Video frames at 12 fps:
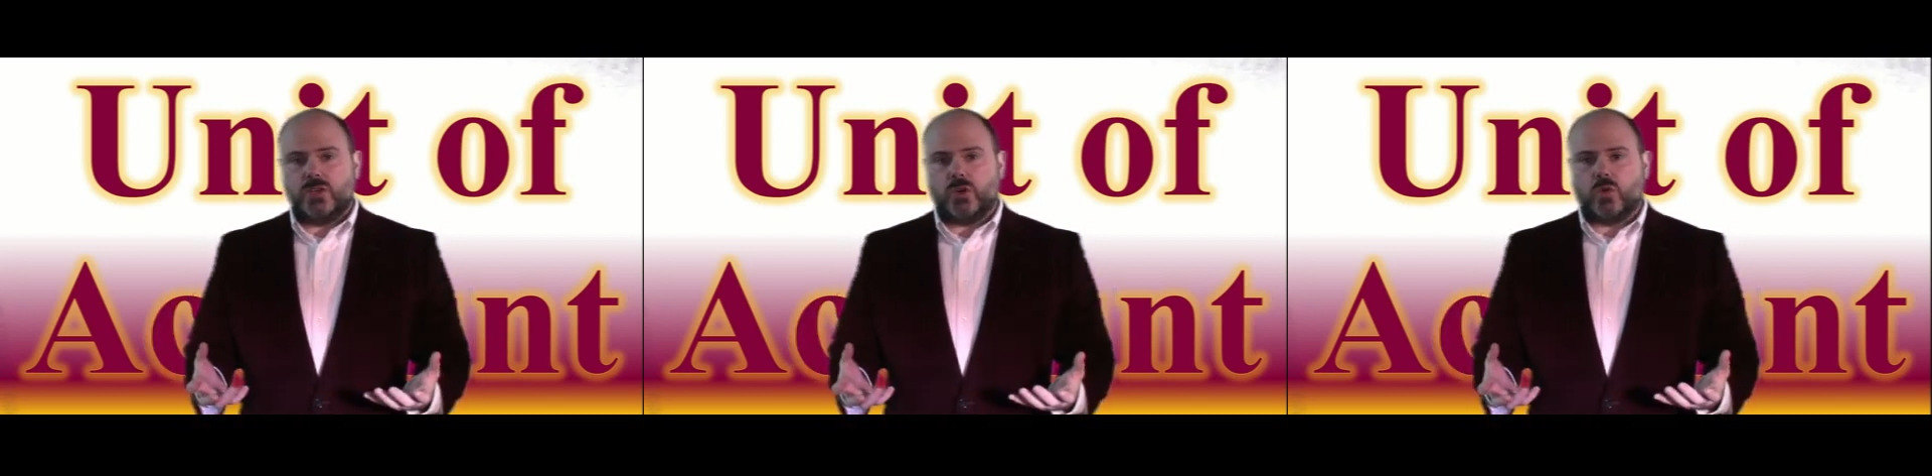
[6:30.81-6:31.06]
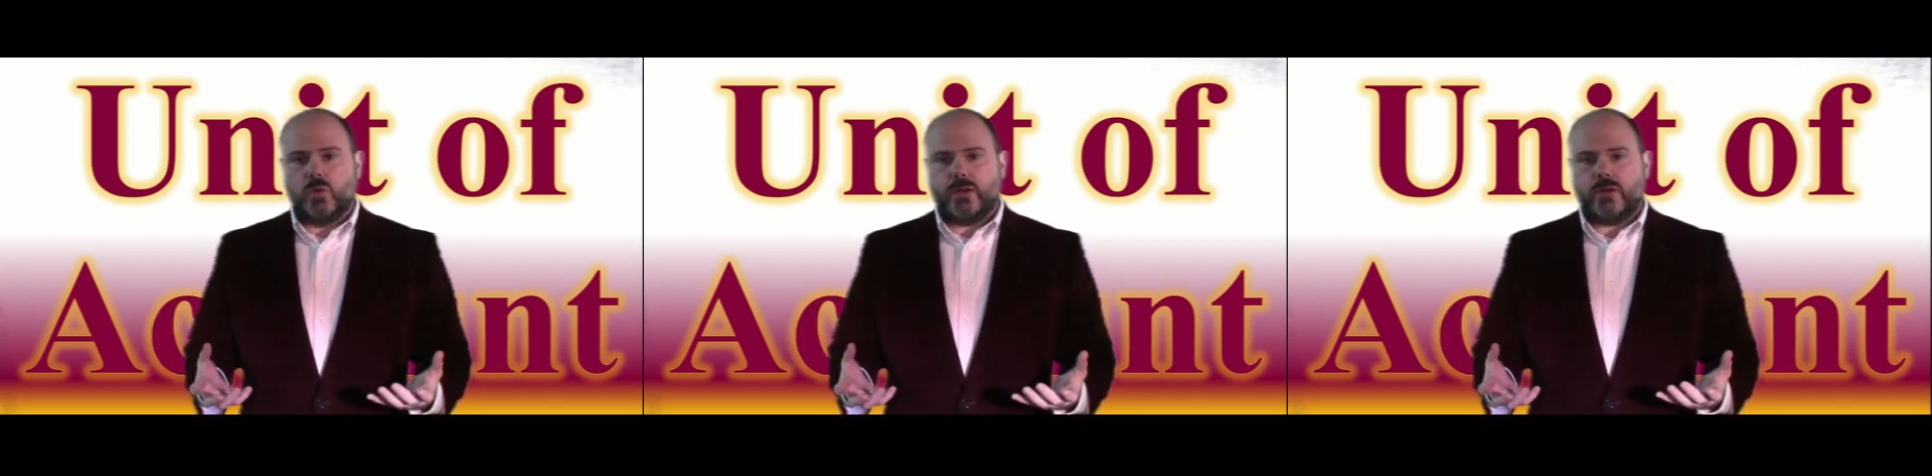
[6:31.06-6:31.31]

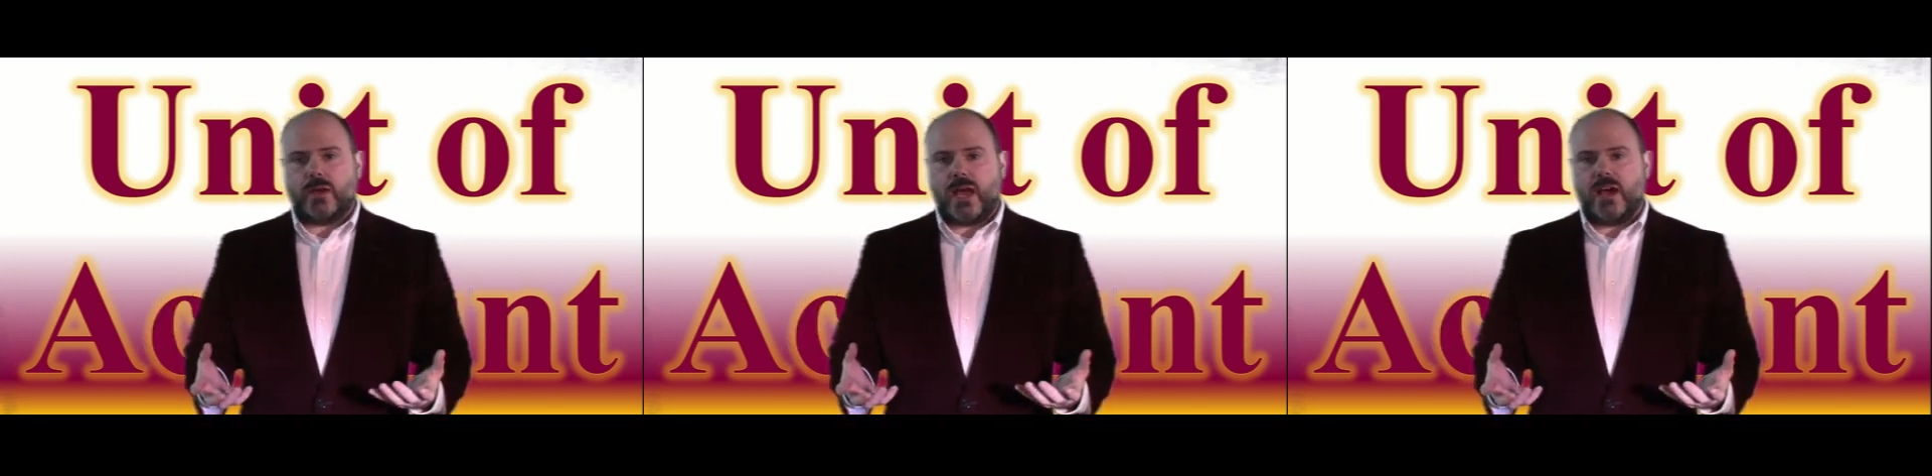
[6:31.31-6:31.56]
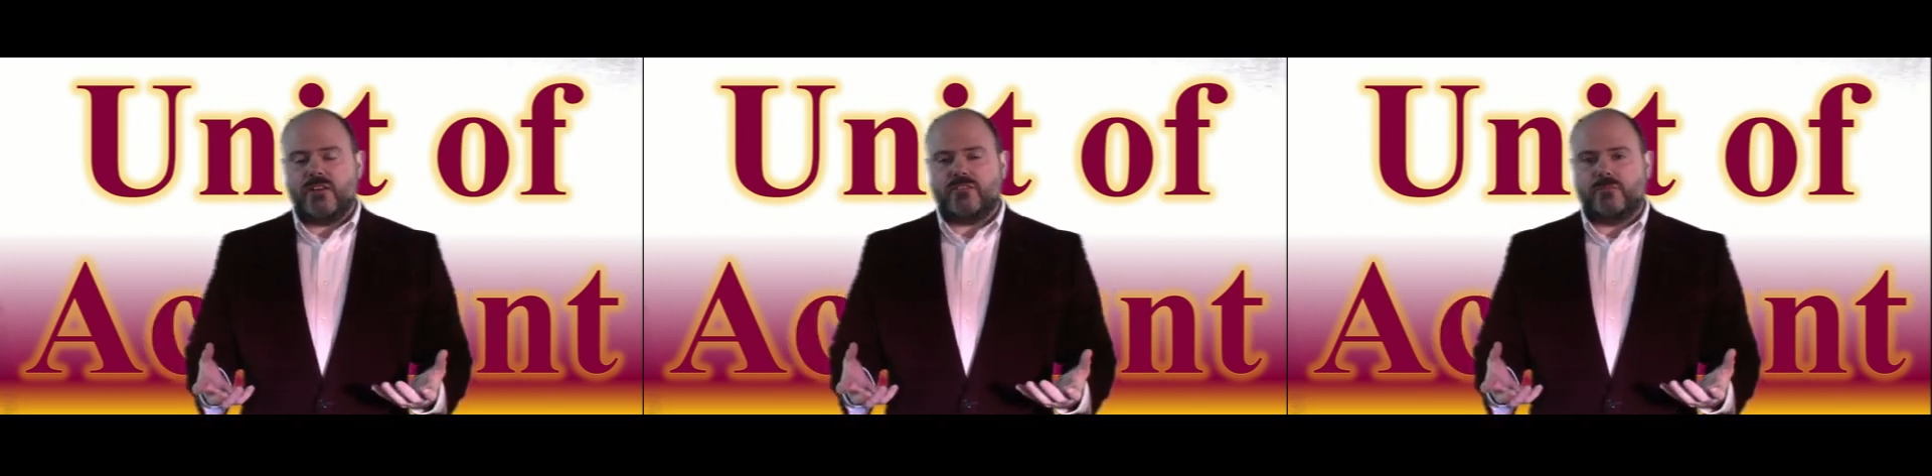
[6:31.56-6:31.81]
you're going to
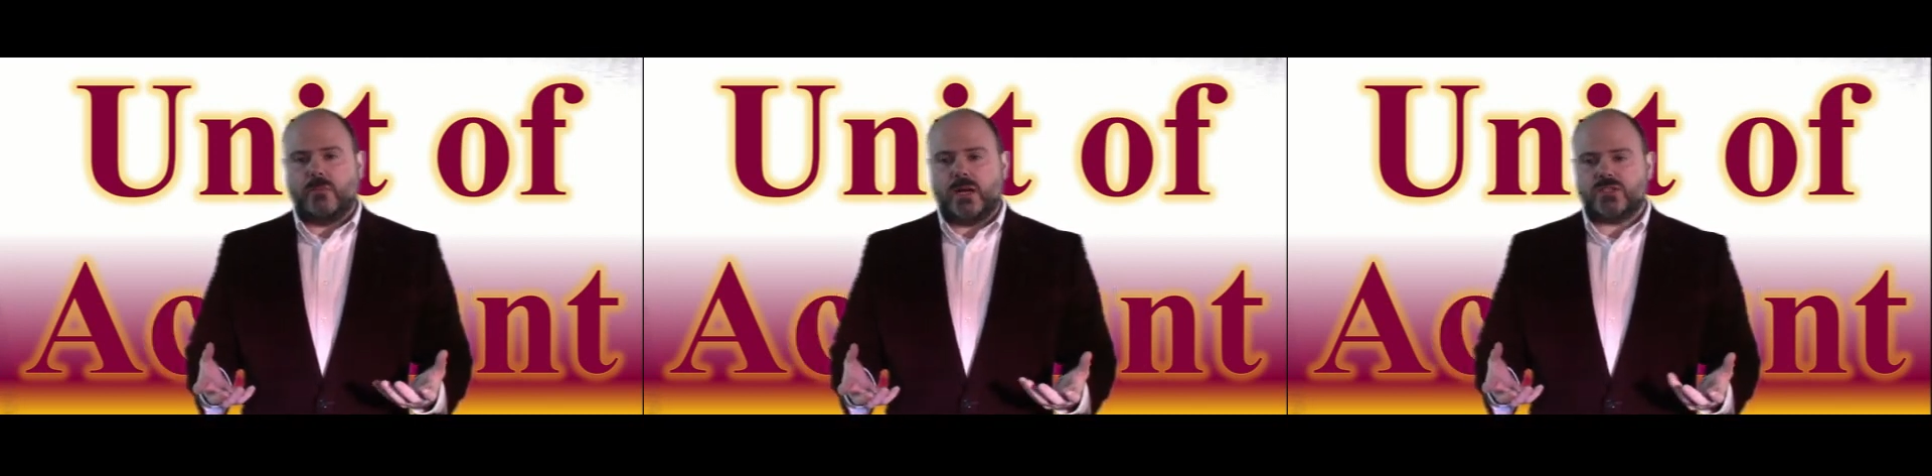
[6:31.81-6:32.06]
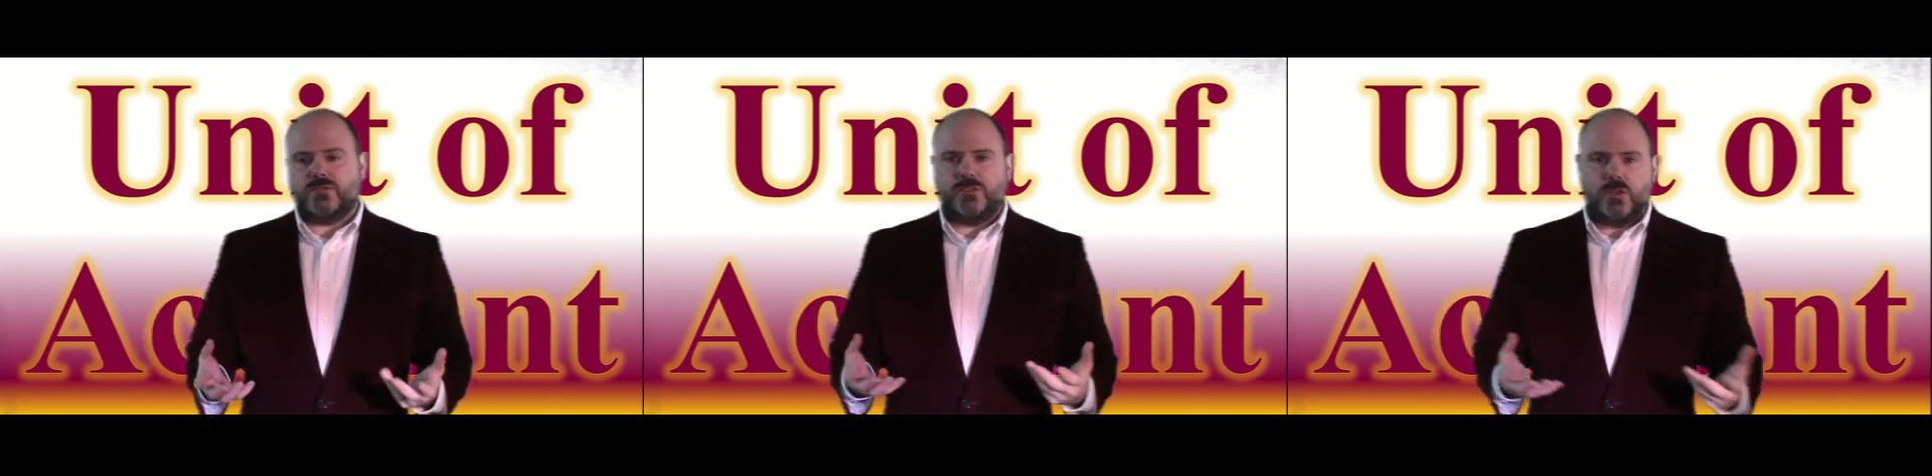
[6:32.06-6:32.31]
have
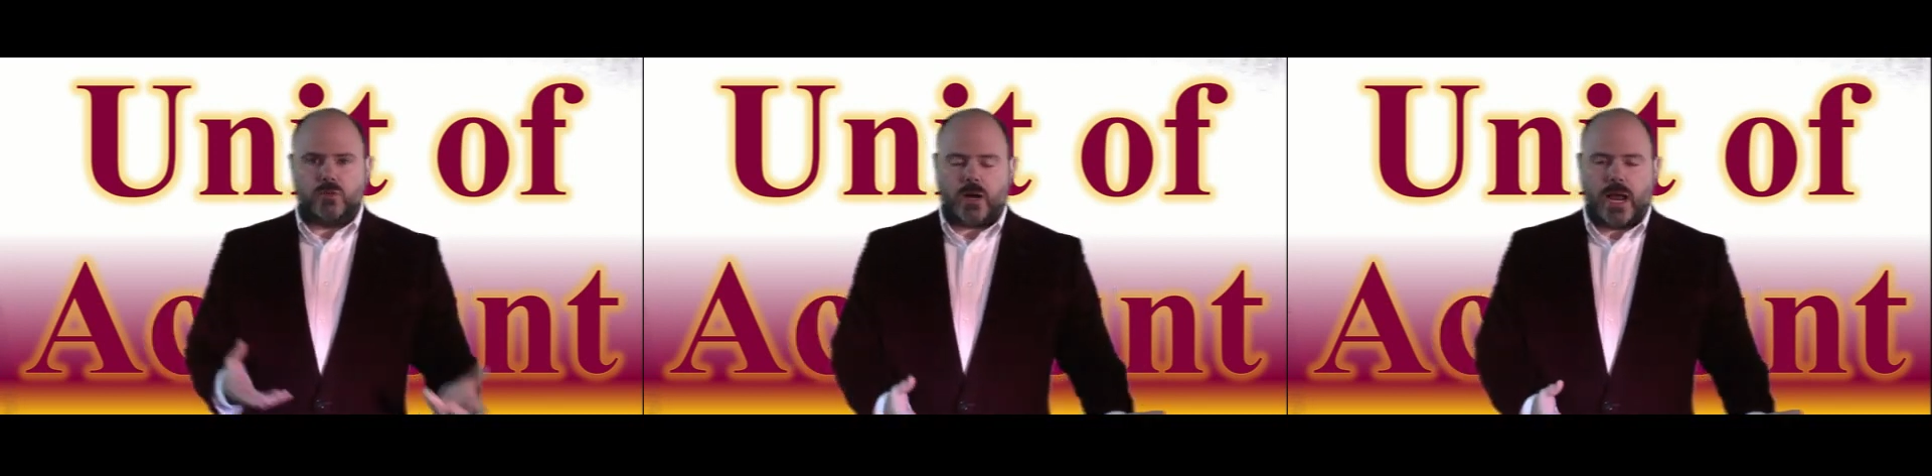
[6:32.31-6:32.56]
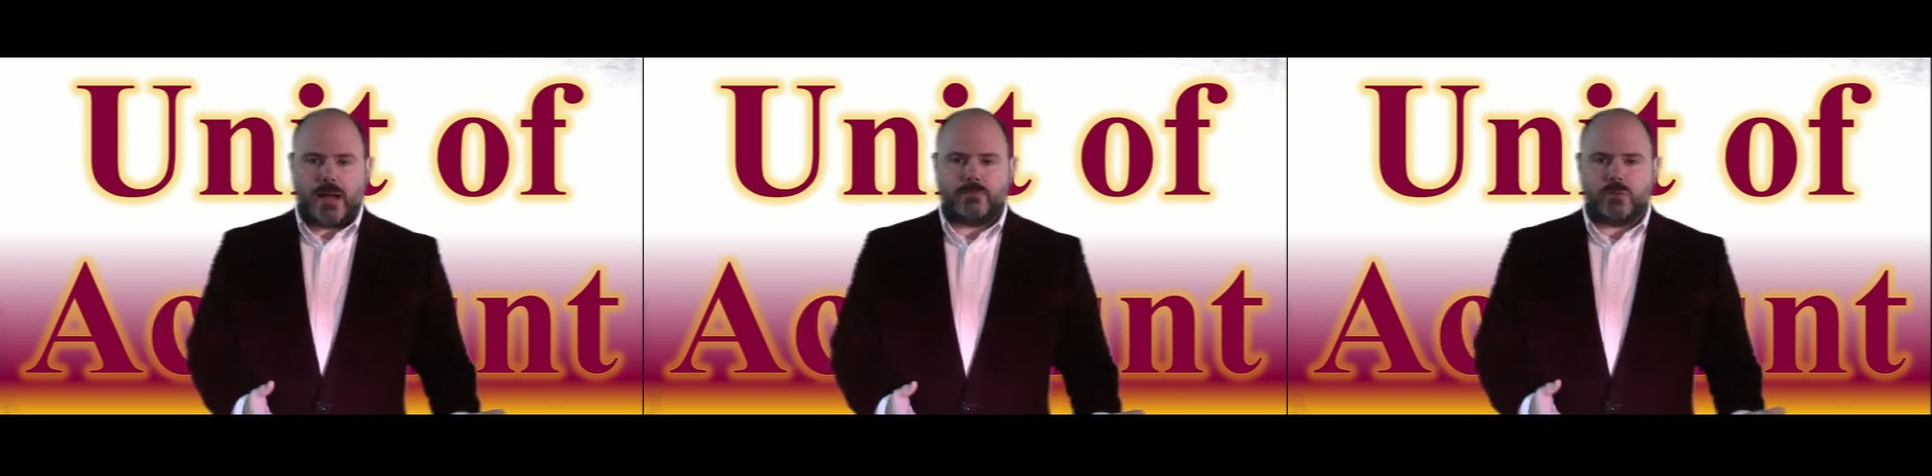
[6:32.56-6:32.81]
much
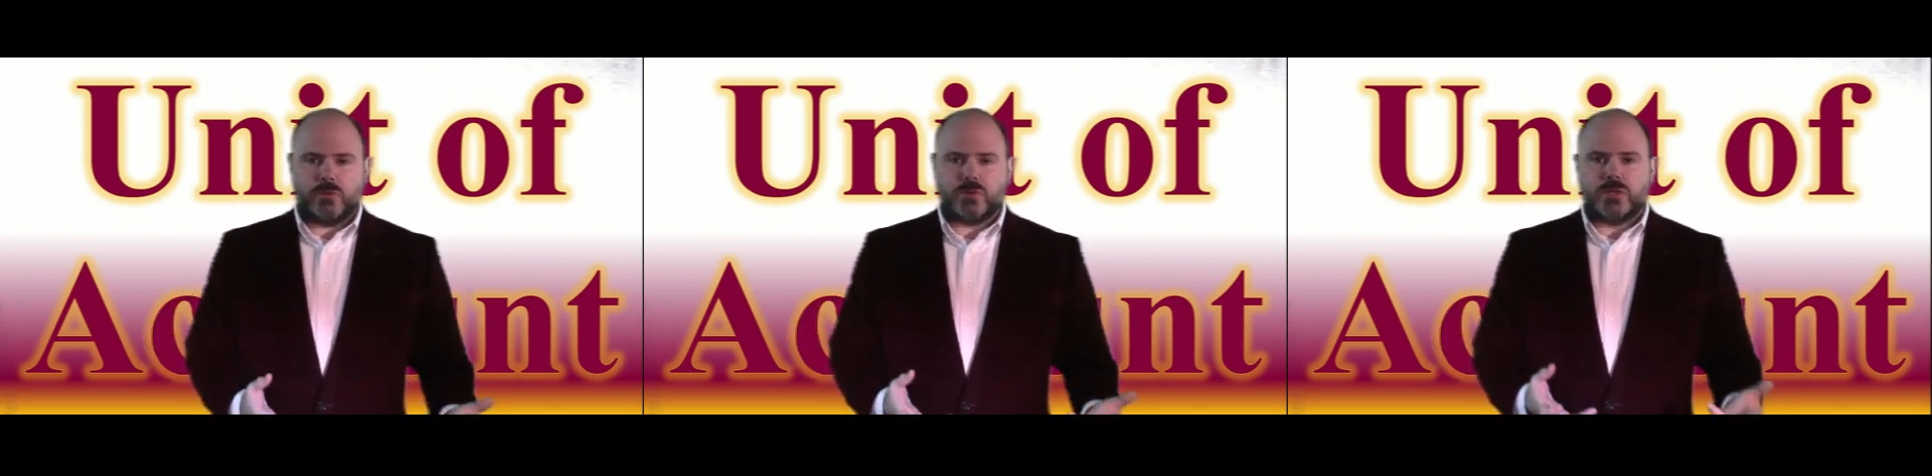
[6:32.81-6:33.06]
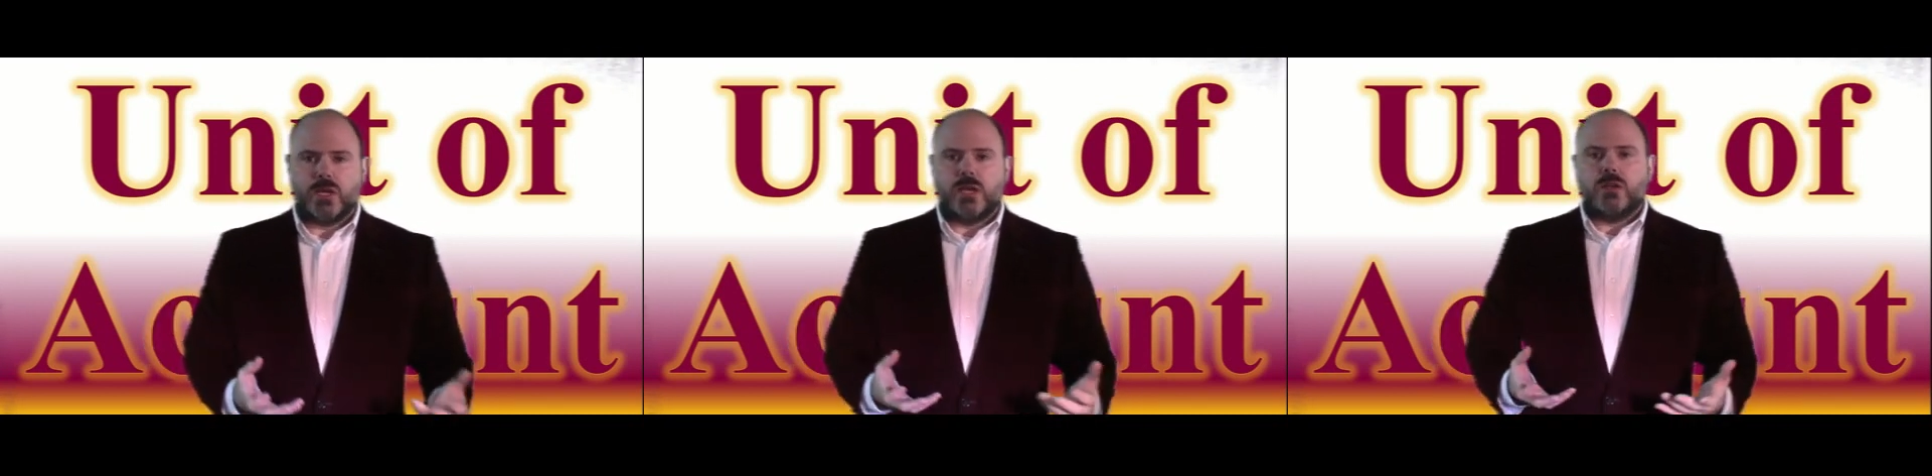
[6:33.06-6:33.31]
fewer
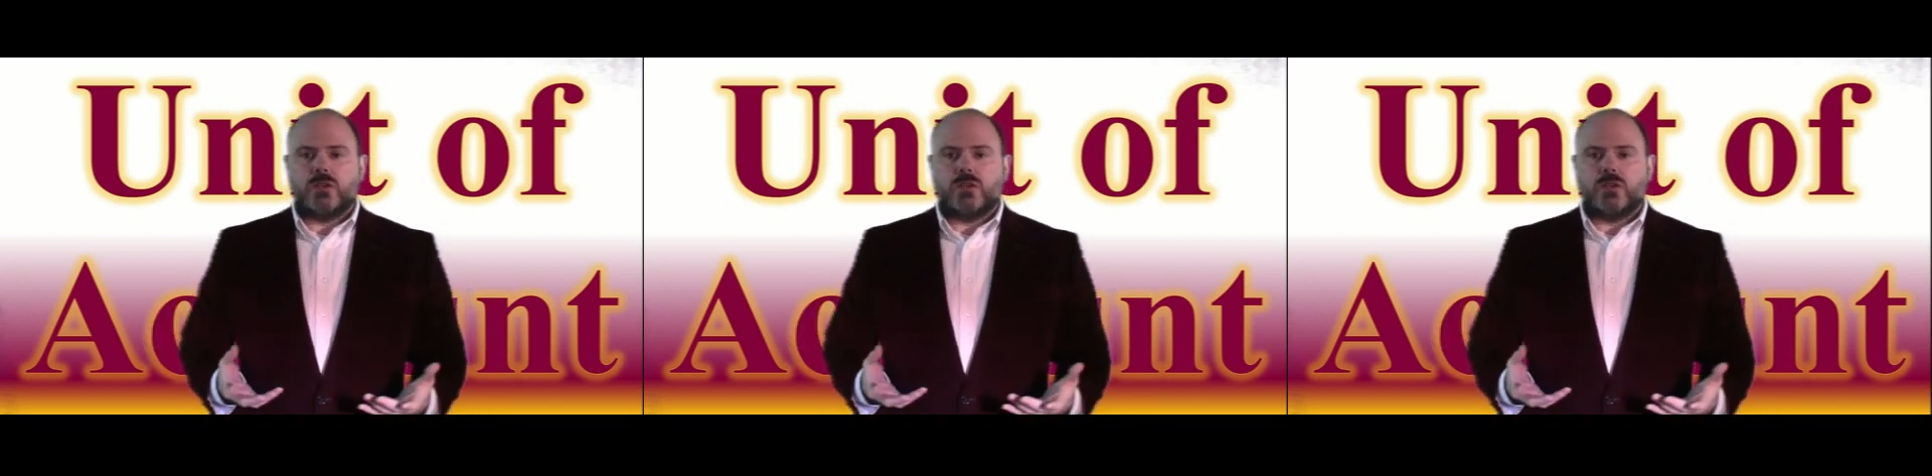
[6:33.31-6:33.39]
apples,